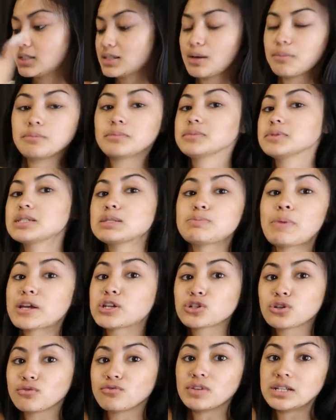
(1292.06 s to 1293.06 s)
some
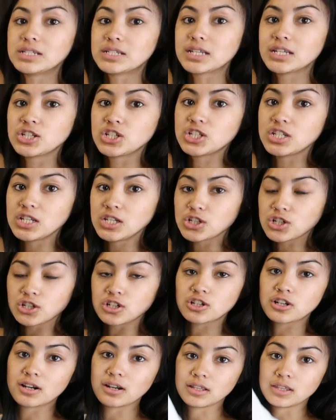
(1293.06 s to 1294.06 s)
special vintage
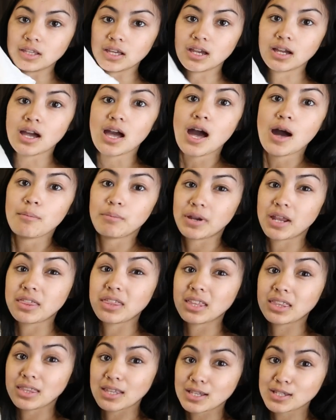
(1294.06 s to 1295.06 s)
t-shirt or anything but I
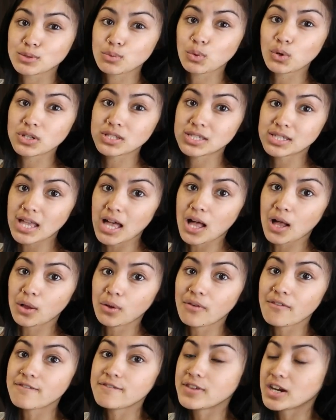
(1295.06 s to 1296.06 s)
think this will
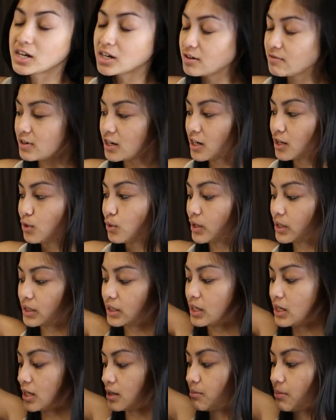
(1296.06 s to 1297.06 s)
sell very very
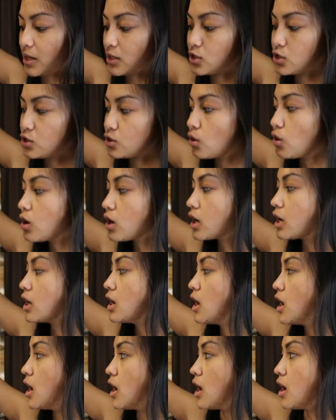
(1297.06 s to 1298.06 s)
quickly in my store
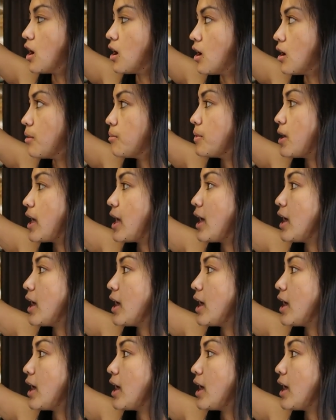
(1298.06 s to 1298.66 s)
um,